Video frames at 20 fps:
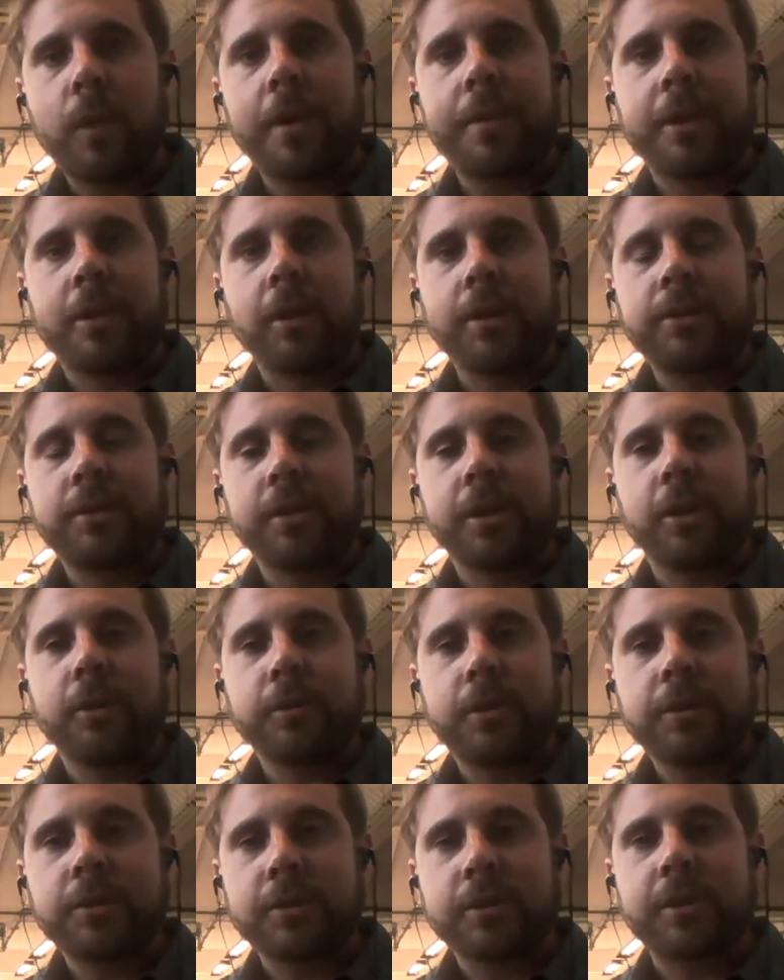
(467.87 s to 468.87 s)
where the
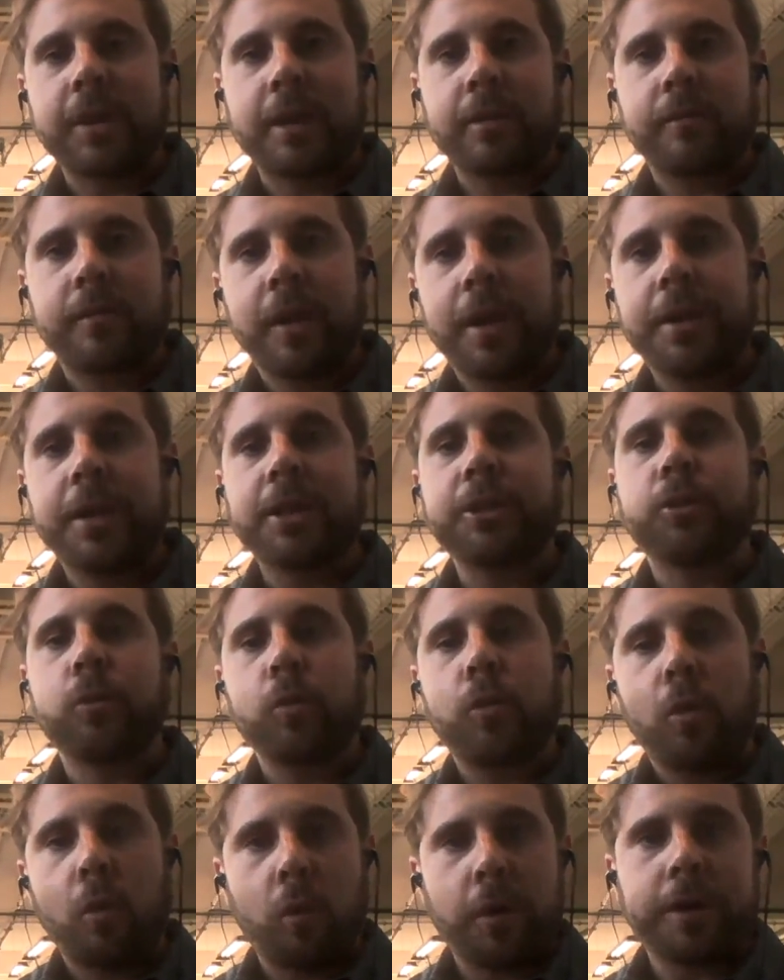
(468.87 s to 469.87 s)
ICO doesn't stand for
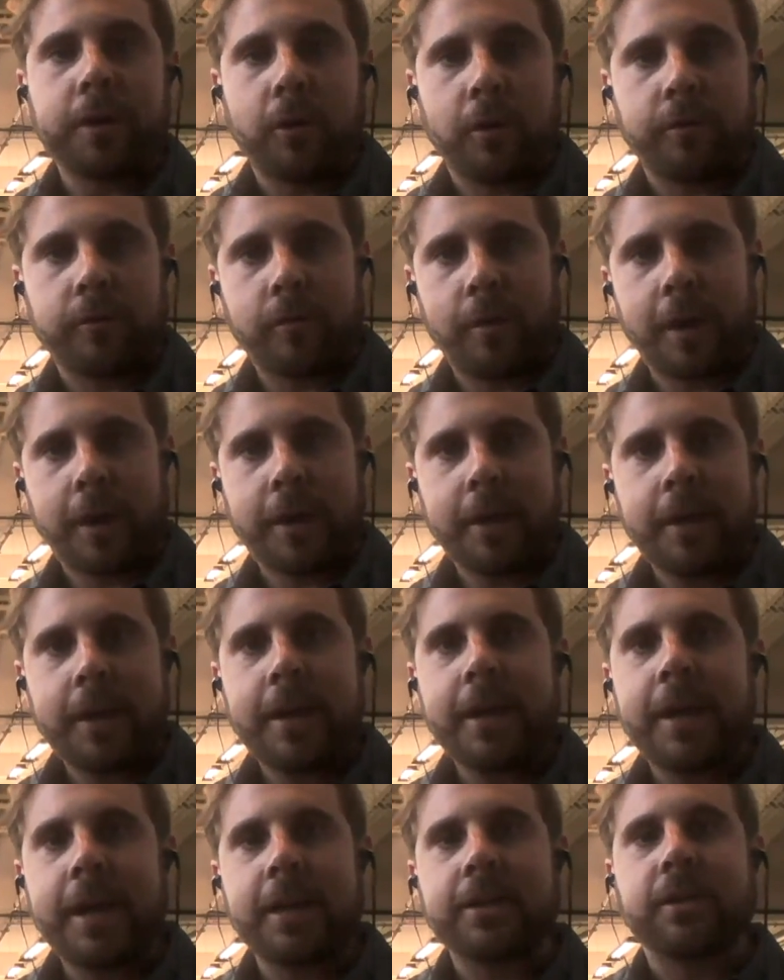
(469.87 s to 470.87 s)
initial coin offering;
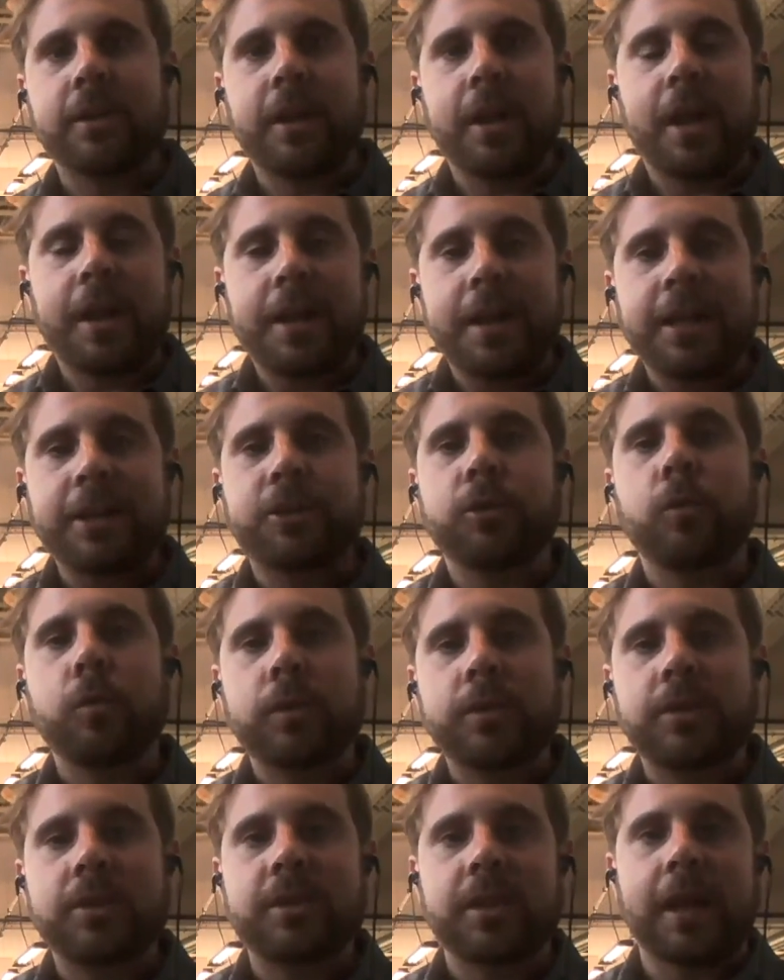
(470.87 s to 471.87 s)
it's an
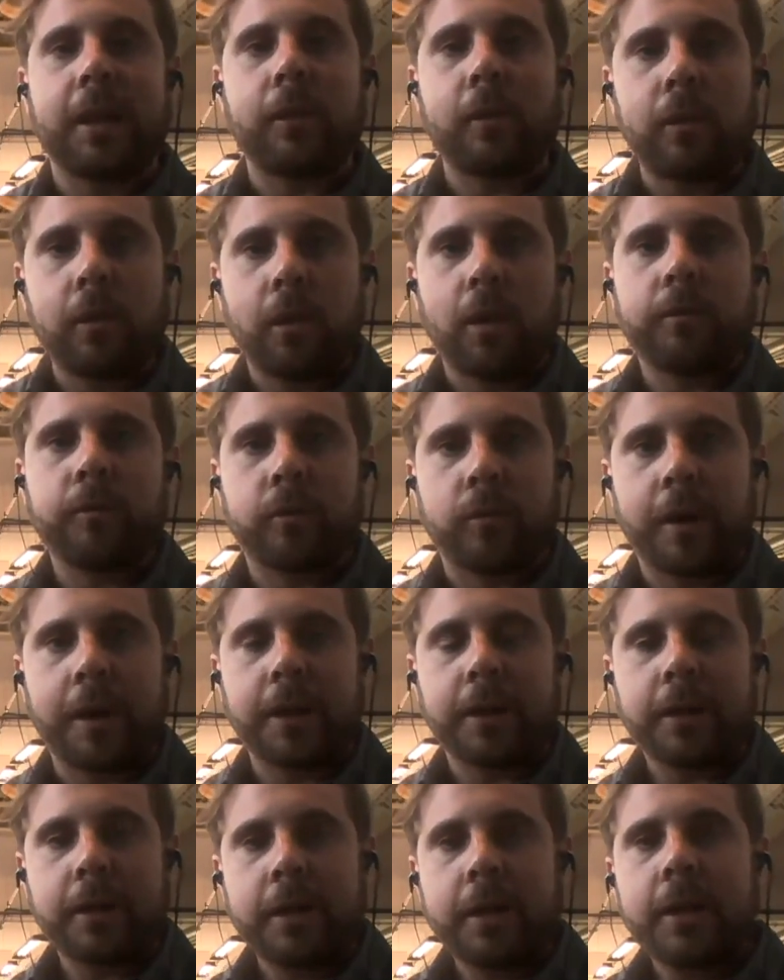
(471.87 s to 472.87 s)
initial cell offering.
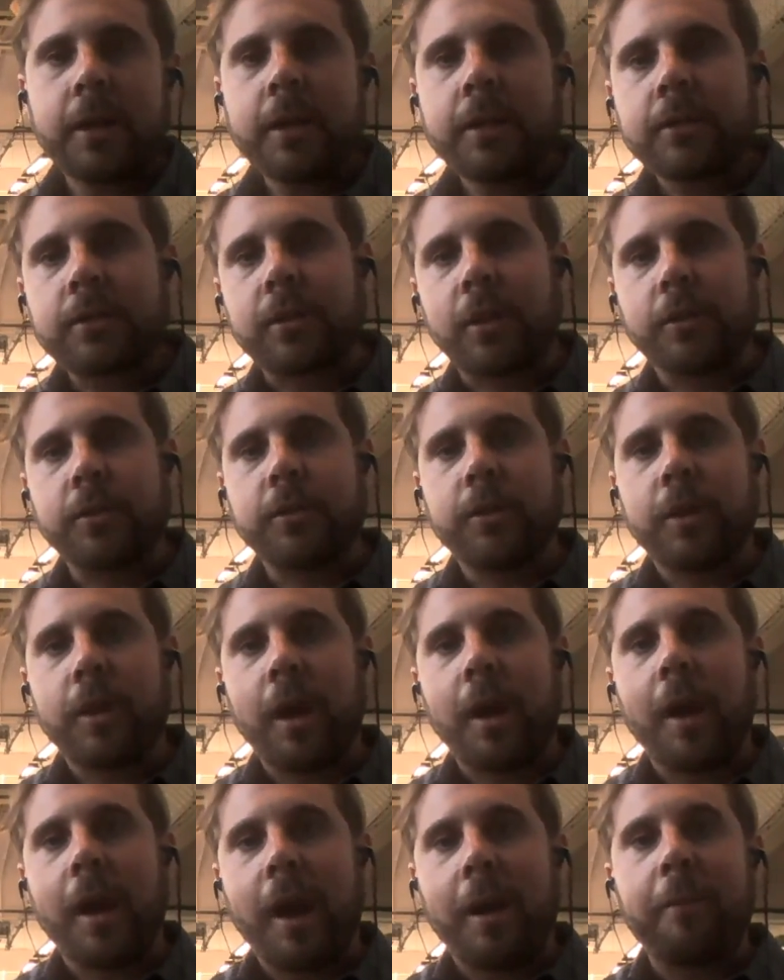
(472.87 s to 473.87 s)
So,
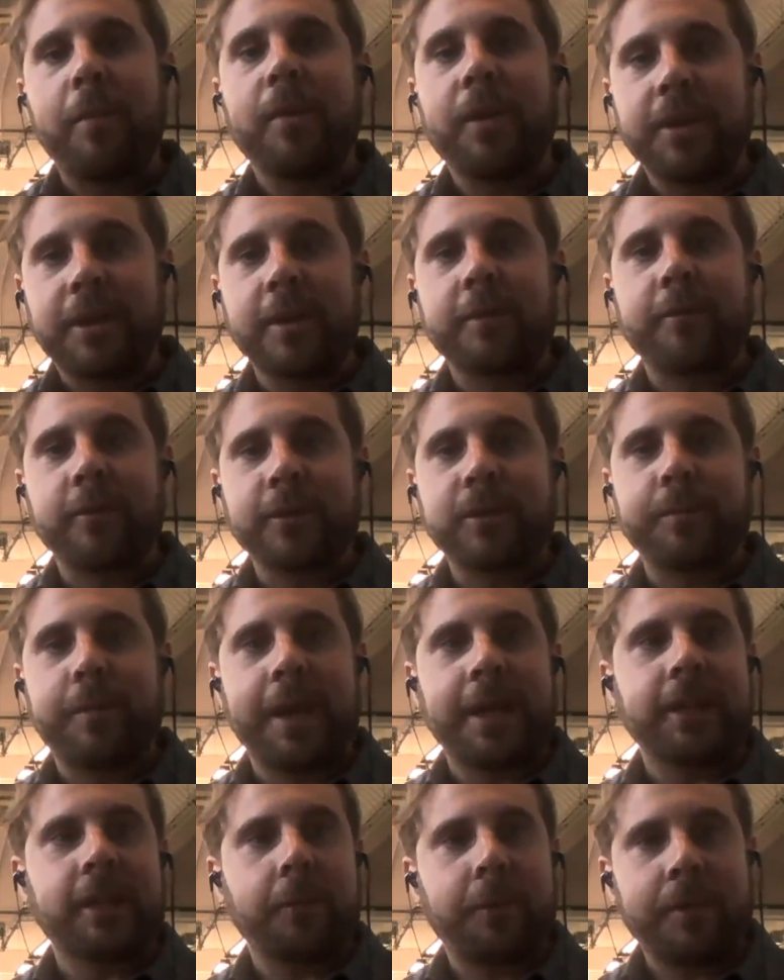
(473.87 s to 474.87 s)
but the difference
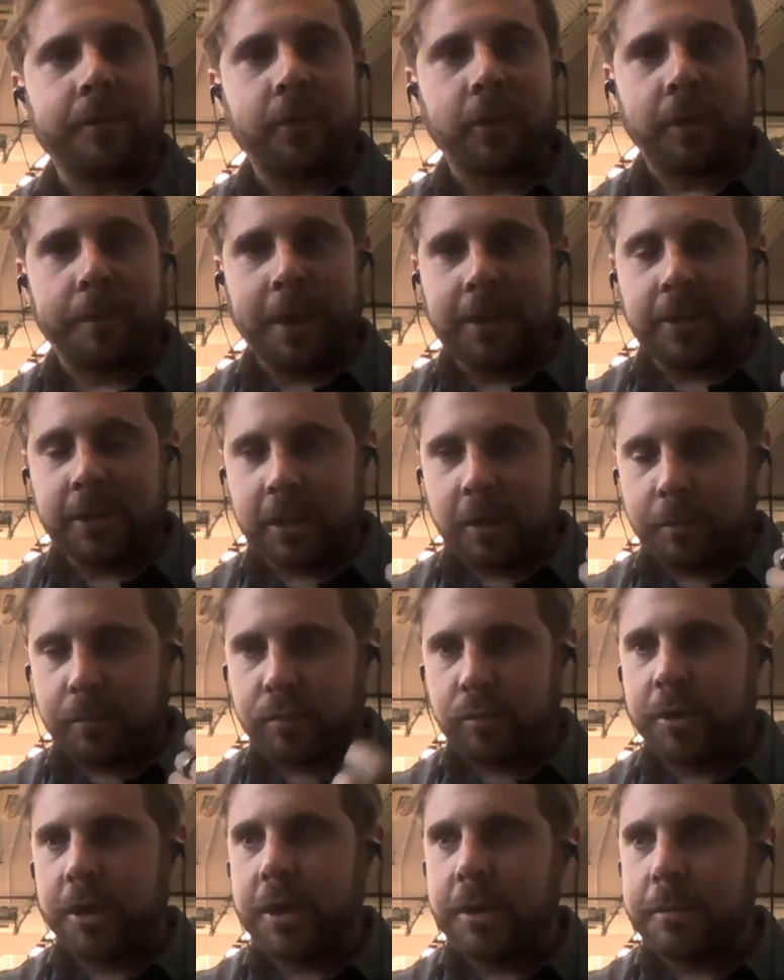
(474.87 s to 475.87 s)
being that we've got basically
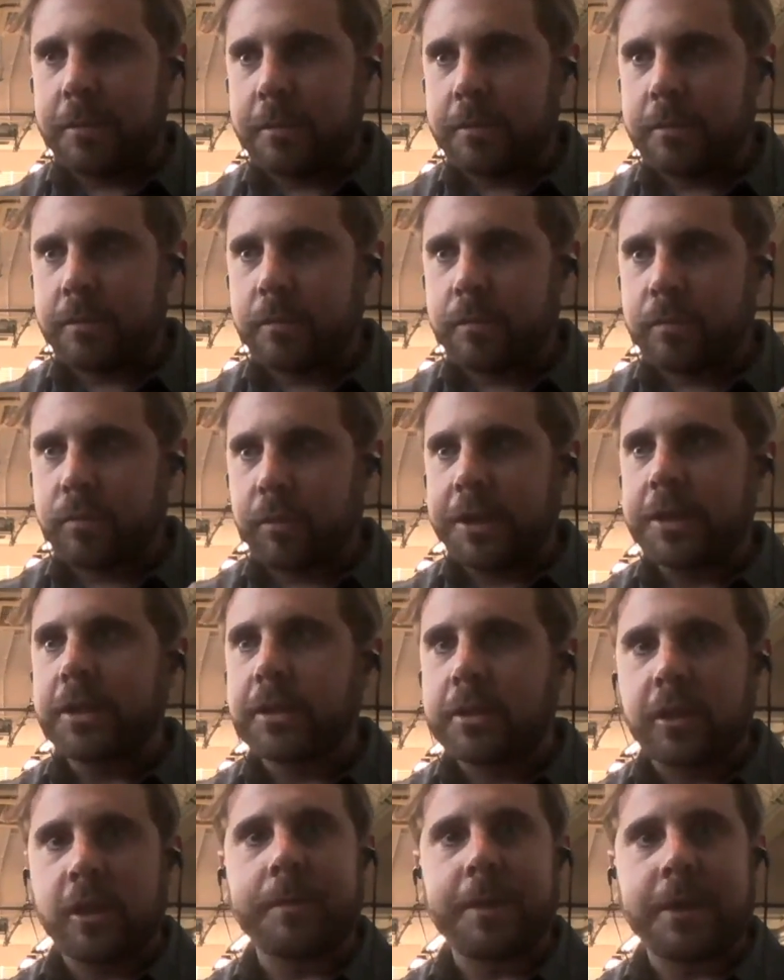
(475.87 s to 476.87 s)
a
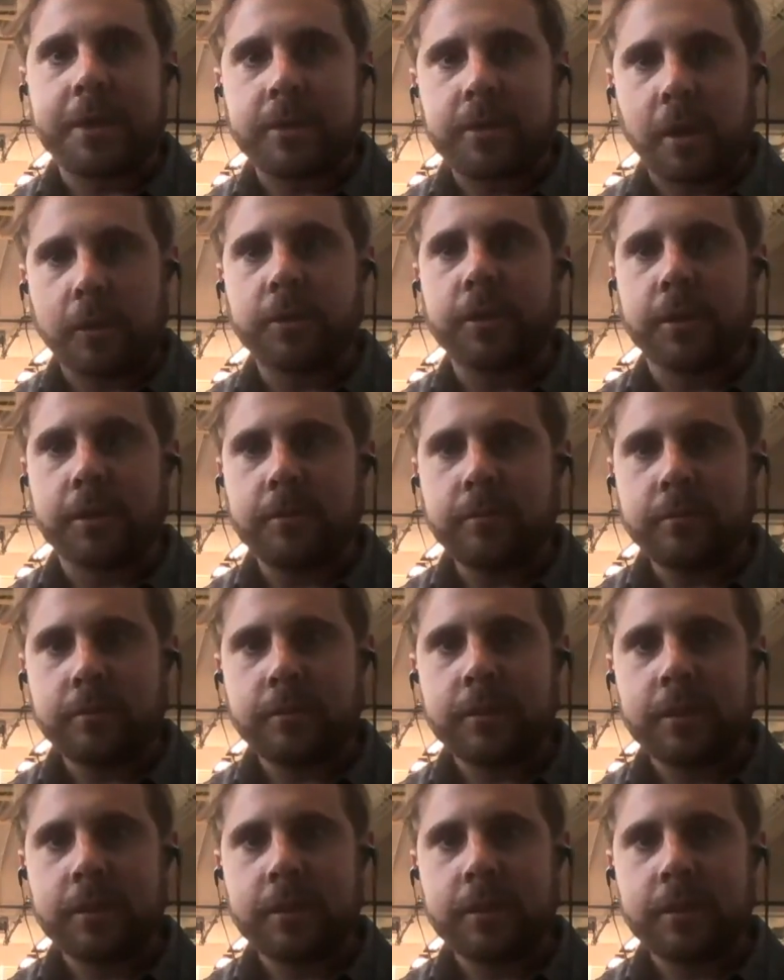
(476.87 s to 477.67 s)
predetermined token,